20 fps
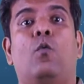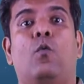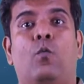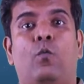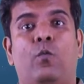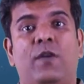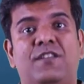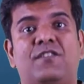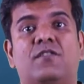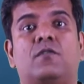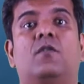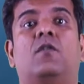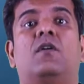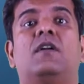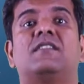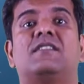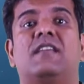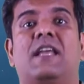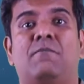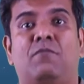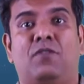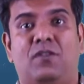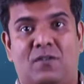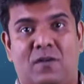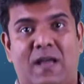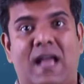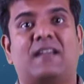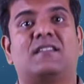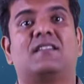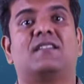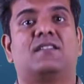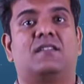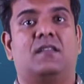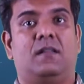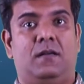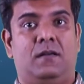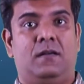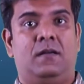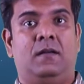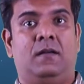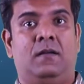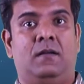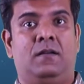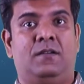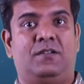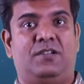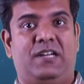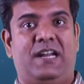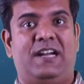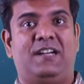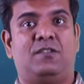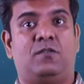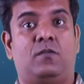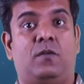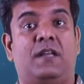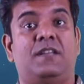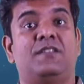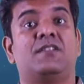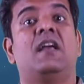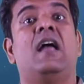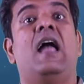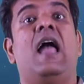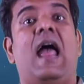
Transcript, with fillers: which node is able to access the shared storage